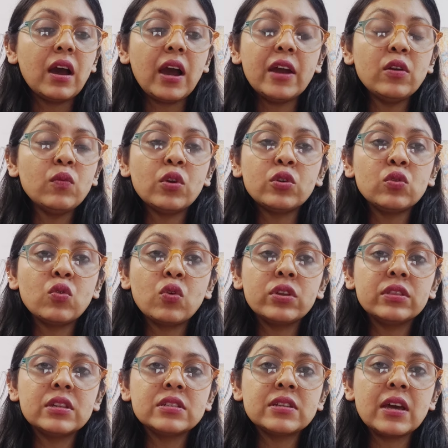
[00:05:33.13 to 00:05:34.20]
I don't want to go
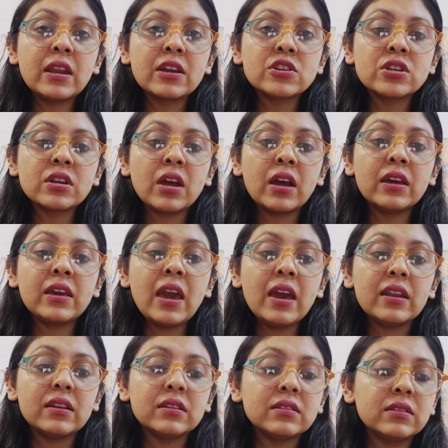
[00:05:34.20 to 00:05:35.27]
in this direction
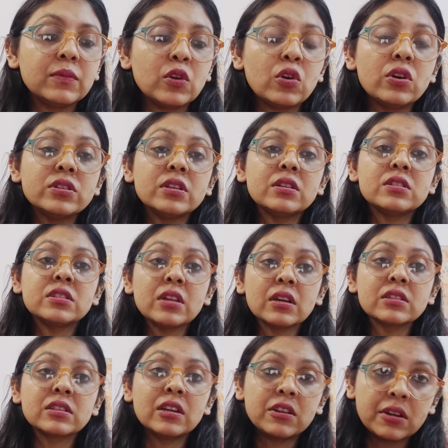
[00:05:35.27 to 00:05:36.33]
again because it
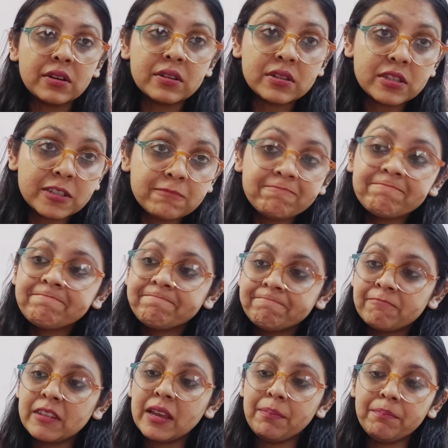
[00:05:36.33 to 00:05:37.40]
sucks, it hurts.
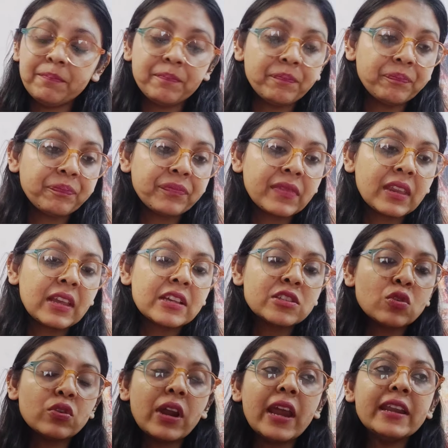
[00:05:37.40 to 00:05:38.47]
Yep.
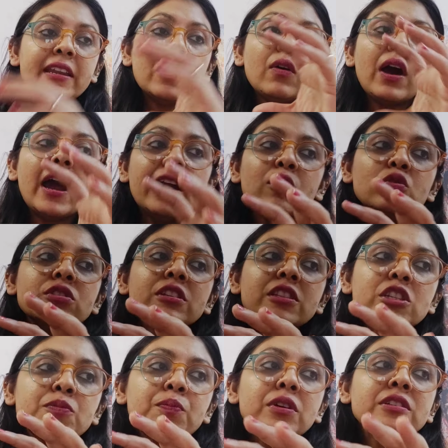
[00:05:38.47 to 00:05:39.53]
So right now I do see
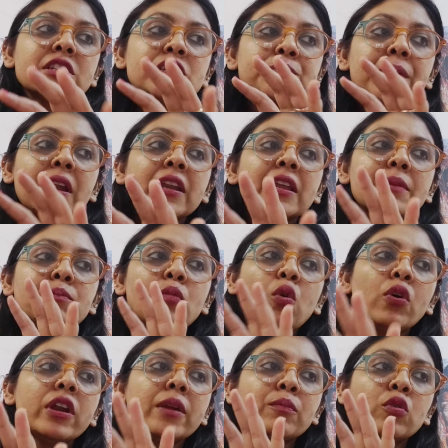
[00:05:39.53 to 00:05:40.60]
this person spending
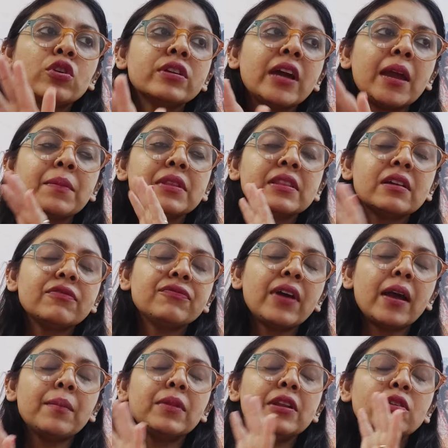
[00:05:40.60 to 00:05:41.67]
more and more time in their
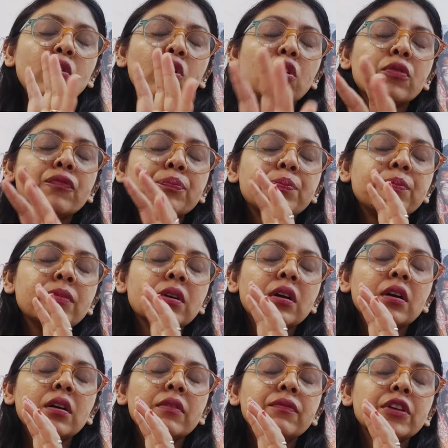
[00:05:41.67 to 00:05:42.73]
family or
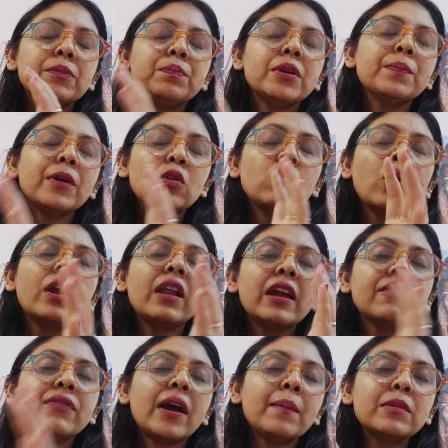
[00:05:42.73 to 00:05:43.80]
uh, with people who are
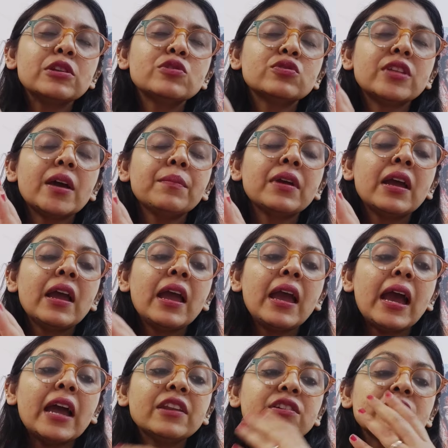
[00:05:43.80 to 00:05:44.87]
like family to them
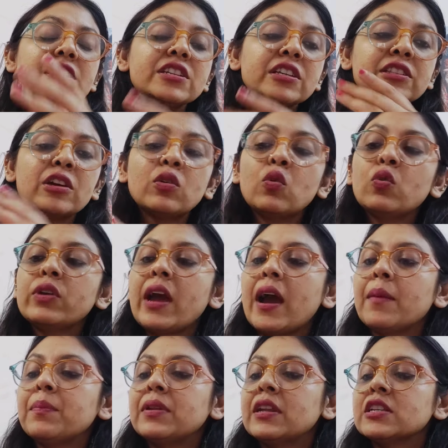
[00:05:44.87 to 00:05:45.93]
and creating their own
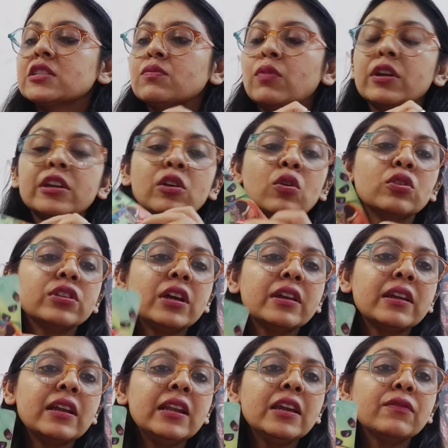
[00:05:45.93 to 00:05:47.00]
happiness, working on their
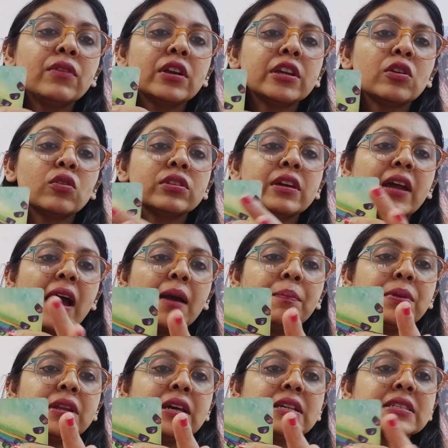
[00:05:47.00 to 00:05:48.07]
healing, working on their
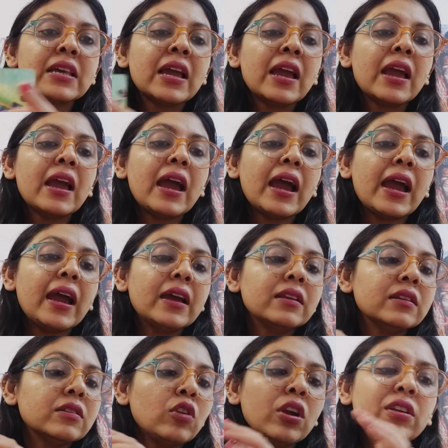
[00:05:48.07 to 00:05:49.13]
happiness and
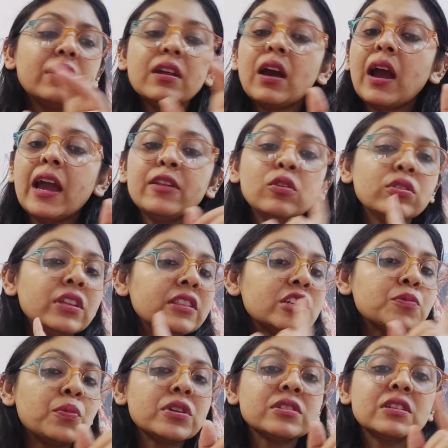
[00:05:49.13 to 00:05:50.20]
not I don't think
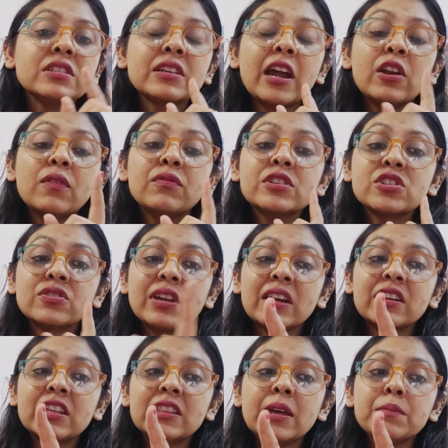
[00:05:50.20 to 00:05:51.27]
this person is kind of
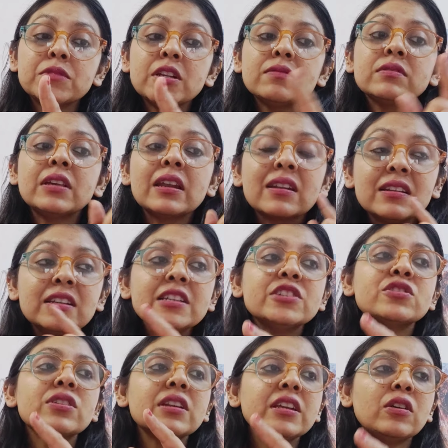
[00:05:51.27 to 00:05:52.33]
distracting themselves. They're
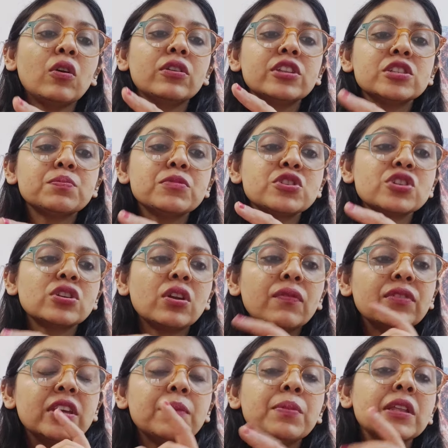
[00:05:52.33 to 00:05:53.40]
literally on this mission
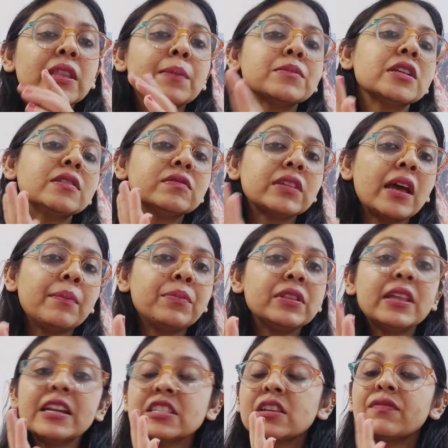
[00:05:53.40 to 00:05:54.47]
of keeping themselves happy.
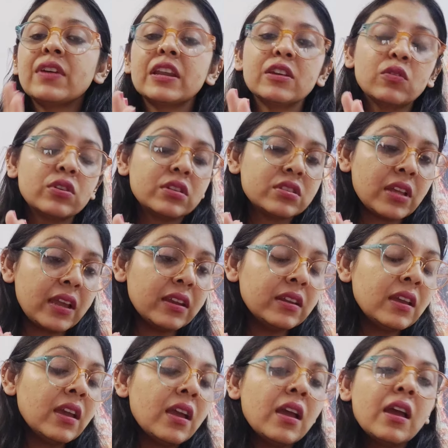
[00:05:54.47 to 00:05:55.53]
That's a very good sign.
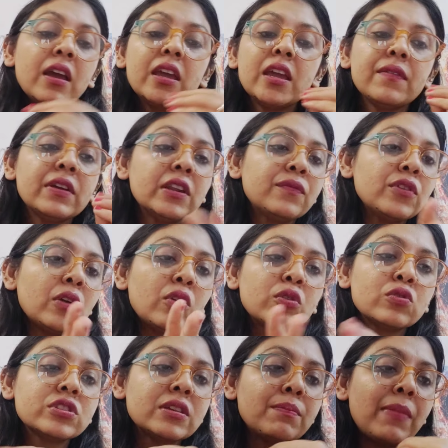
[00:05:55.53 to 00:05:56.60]
Even if you're going
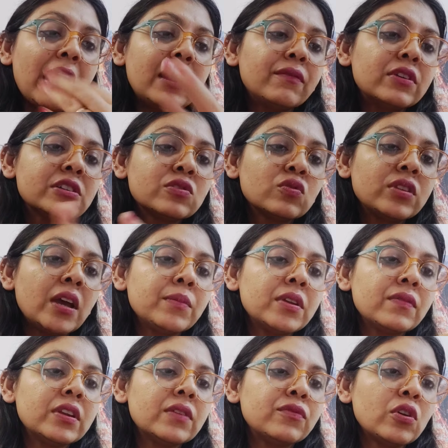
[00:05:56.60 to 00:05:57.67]
to say bad words to them,
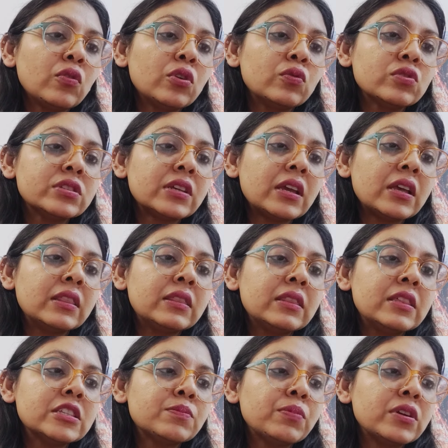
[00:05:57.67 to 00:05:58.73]
even if you're going to say
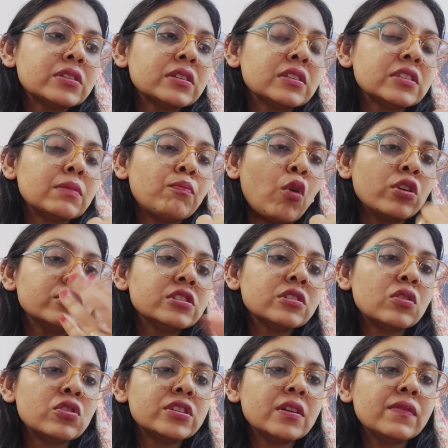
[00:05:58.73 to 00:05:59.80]
this person is a
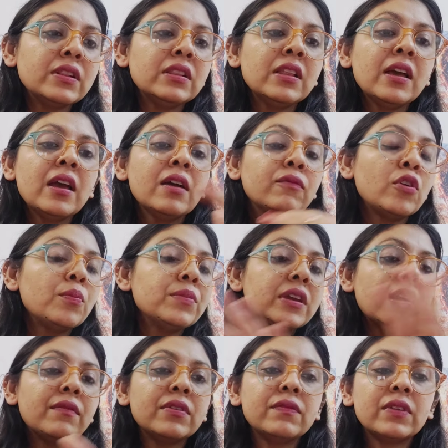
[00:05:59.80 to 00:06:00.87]
monster or devil, for
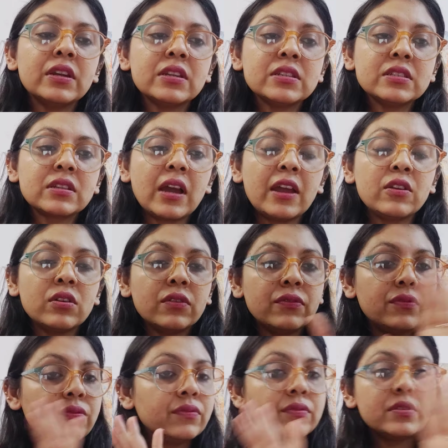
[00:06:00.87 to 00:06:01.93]
me everyone is kind of
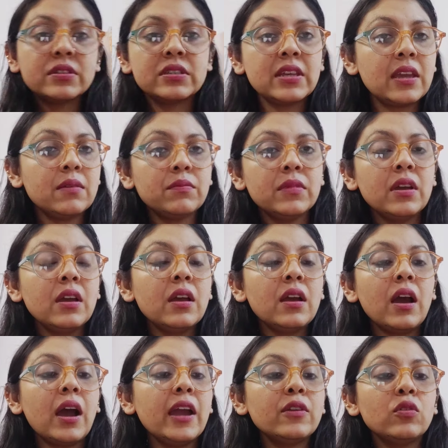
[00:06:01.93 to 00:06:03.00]
same
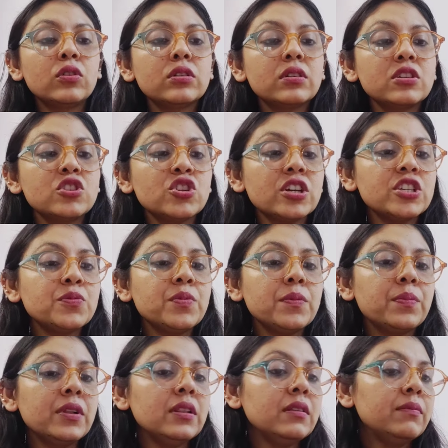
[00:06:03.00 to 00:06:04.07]
I don't judge
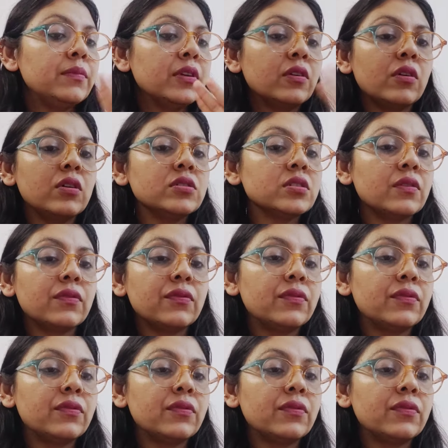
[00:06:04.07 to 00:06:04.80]
people because of